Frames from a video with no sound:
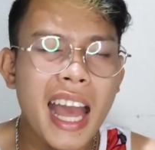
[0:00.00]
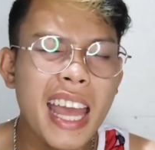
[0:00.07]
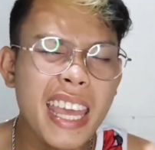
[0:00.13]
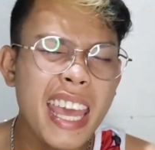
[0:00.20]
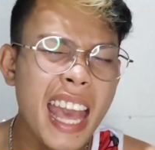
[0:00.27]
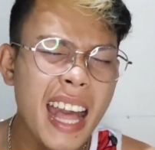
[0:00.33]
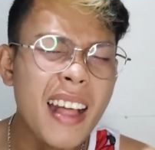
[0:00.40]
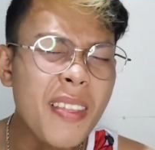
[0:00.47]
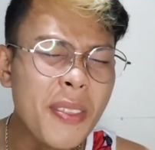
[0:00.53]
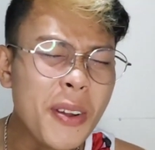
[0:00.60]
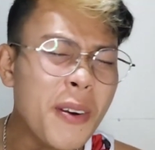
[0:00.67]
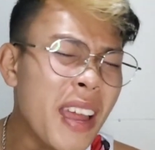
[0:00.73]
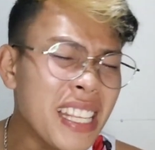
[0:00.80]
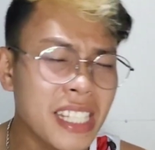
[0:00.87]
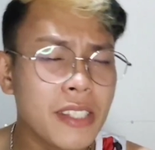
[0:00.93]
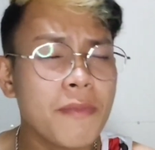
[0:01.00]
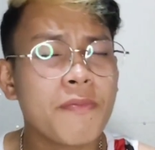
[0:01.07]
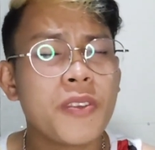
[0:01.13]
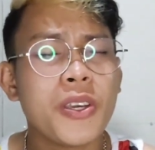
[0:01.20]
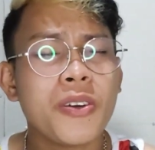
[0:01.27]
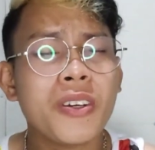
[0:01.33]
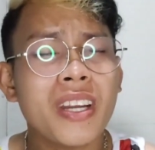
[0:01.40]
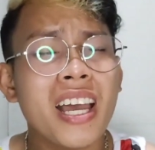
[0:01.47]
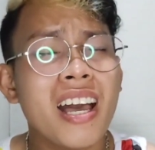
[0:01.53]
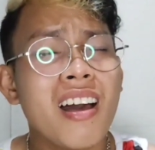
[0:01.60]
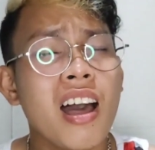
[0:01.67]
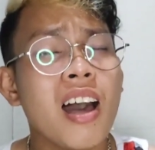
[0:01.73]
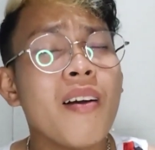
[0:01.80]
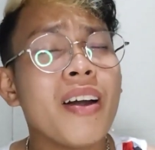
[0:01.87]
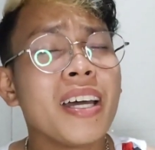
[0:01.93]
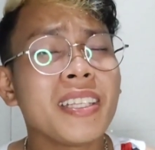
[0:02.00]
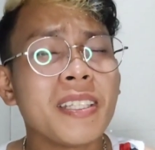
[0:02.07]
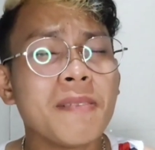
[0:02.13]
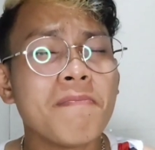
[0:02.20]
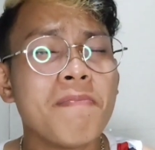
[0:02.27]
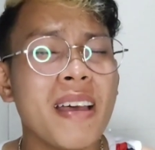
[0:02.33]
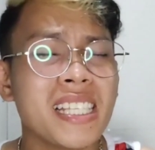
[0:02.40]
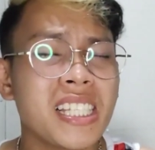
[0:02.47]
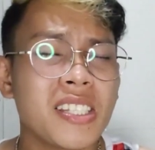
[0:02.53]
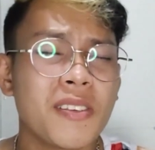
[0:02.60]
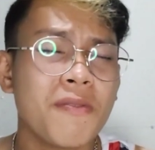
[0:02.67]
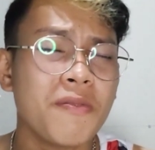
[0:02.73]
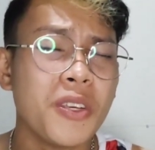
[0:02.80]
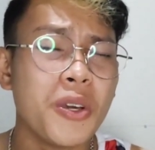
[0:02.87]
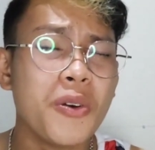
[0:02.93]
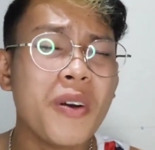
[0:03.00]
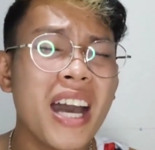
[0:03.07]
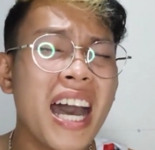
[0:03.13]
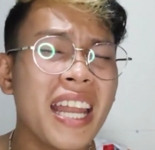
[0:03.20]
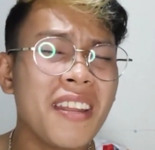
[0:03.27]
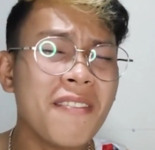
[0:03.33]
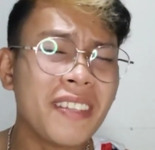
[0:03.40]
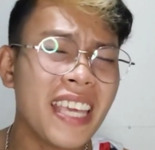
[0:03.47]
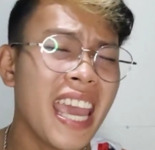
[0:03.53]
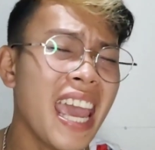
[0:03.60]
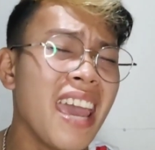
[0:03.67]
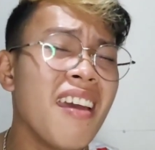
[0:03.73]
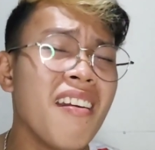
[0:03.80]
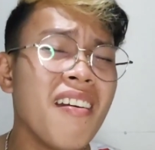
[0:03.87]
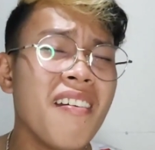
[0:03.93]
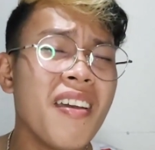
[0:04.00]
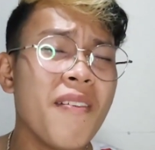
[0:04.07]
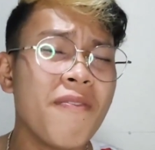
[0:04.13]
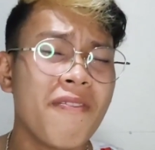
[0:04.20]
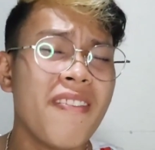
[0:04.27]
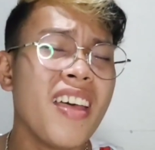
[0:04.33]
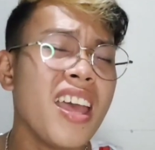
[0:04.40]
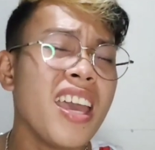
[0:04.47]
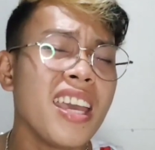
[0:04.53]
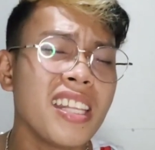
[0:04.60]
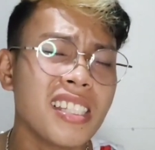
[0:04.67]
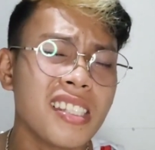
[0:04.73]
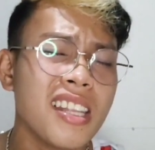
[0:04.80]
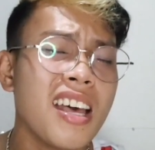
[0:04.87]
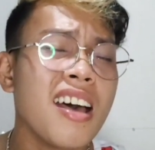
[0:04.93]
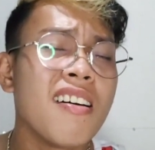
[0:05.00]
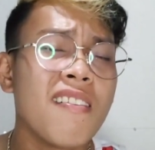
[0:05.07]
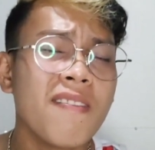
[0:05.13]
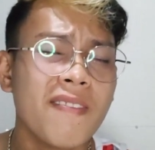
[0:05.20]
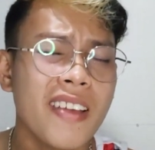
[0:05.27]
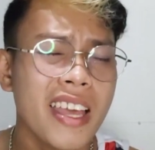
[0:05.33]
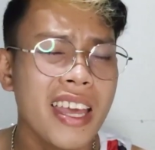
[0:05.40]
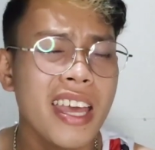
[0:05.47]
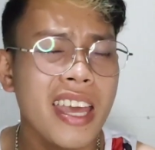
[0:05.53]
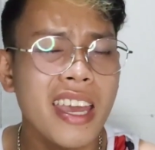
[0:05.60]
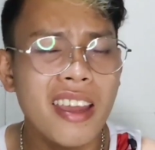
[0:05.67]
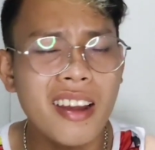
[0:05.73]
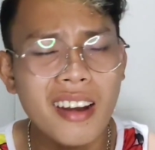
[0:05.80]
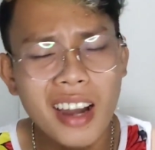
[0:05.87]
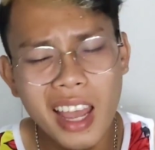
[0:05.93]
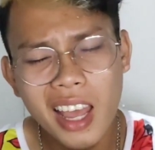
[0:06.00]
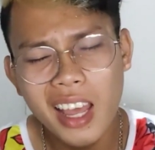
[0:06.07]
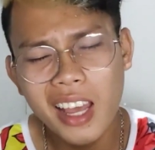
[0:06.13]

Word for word: I have the rest of you, now I want the best of you. I don't care if it's not fair.